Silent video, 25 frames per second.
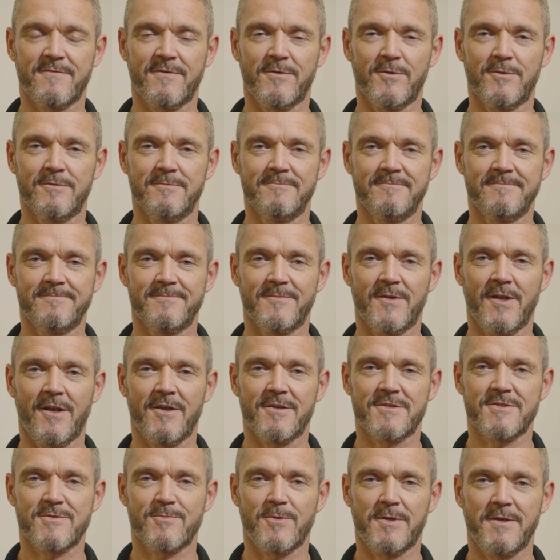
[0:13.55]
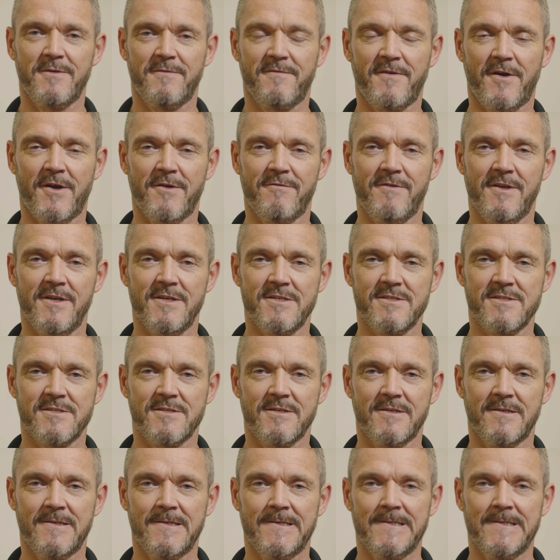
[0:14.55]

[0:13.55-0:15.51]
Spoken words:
for the last 25 years